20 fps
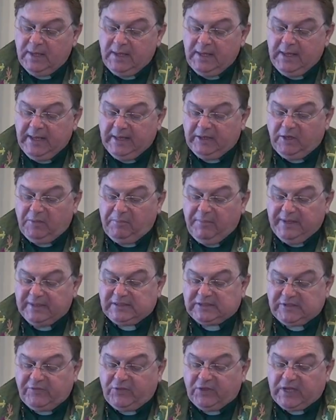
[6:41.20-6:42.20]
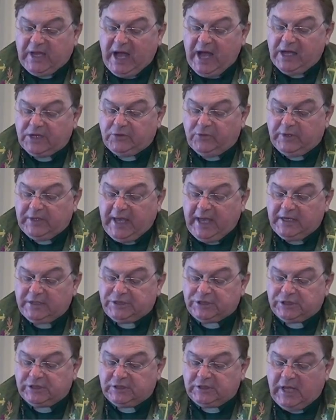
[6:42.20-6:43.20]
In the midst of the
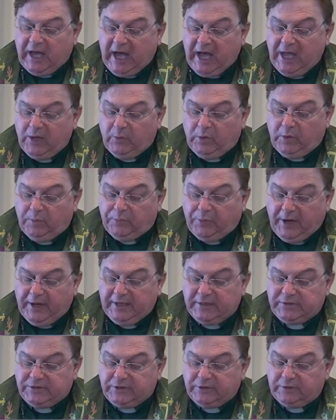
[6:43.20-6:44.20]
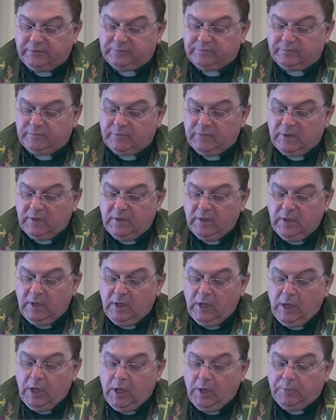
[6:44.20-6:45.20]
congregation, I will praise you.
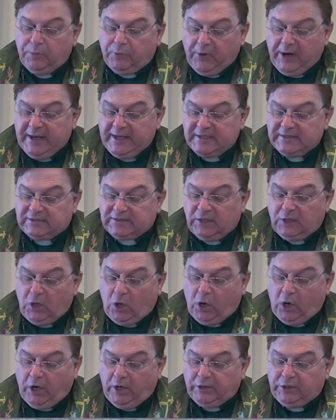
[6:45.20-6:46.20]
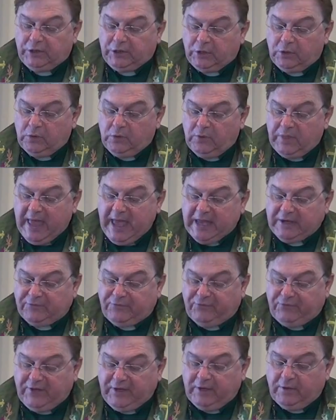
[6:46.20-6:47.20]
Praise the Lord, you
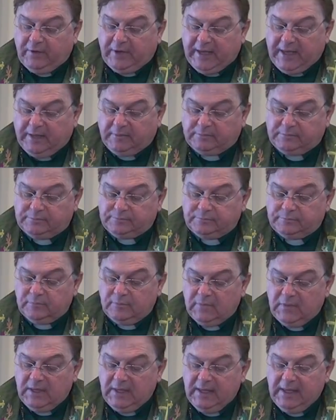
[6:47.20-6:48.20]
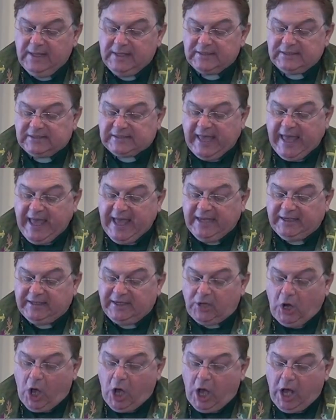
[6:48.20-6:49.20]
that fear him. Stand
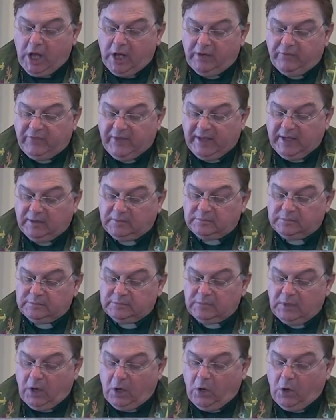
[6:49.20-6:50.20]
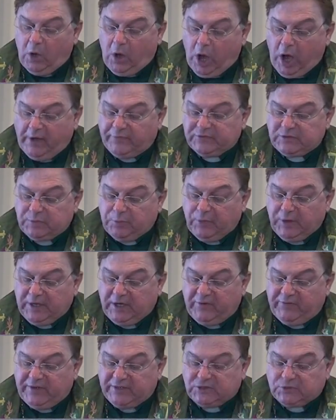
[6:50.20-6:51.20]
in awe of him O offspring
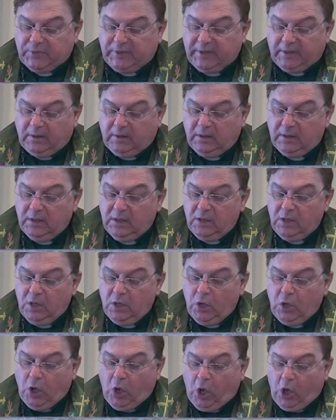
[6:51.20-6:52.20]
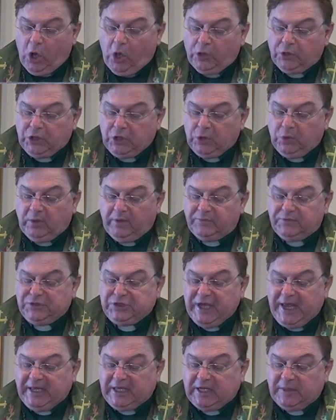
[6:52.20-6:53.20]
of Israel, all you of
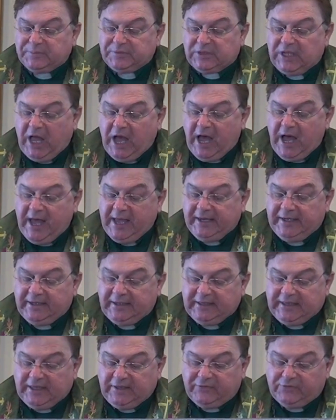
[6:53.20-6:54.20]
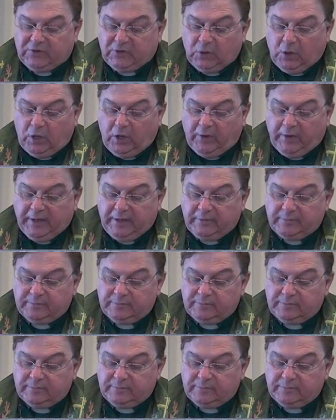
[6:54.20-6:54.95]
Jacob's line give glory.